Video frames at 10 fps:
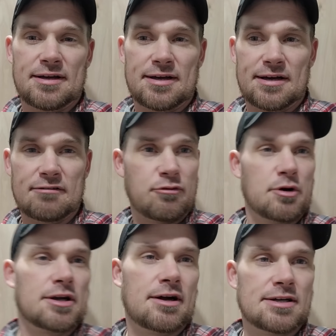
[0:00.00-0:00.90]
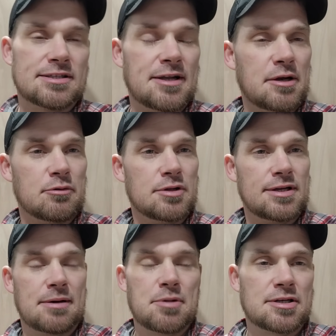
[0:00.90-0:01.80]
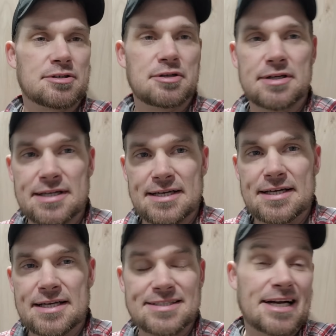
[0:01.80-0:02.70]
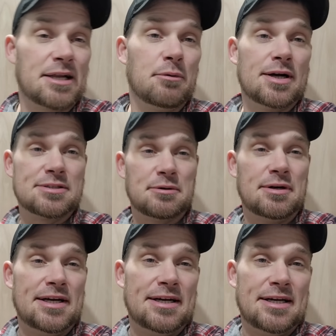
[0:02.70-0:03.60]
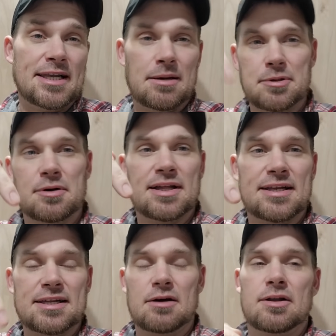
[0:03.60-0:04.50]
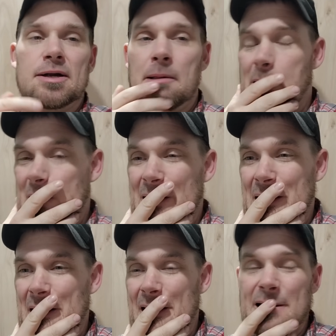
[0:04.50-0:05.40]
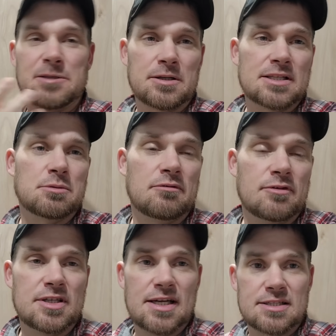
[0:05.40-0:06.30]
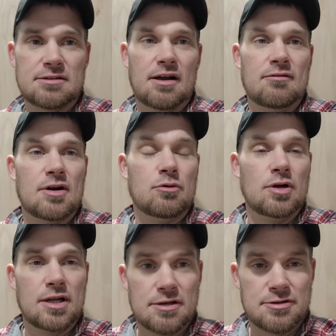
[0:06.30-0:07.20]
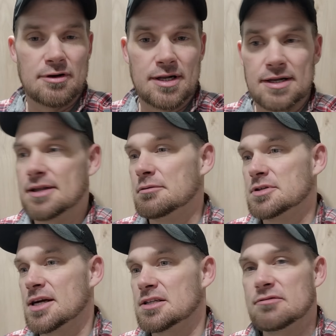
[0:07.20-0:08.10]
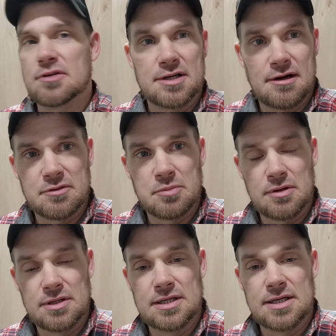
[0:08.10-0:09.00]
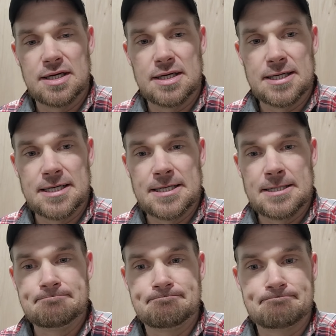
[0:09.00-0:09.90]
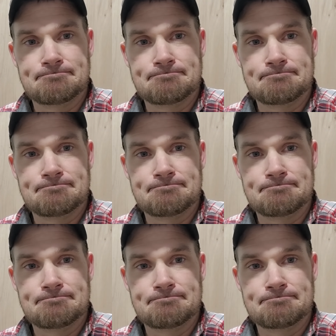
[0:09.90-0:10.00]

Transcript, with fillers: uh, foreign cars, and I don't really, I'm not sure exactly why. So let me know that down there. Uh, I took this one for a test drive. I really enjoyed it. It was actually very comfortable. Um,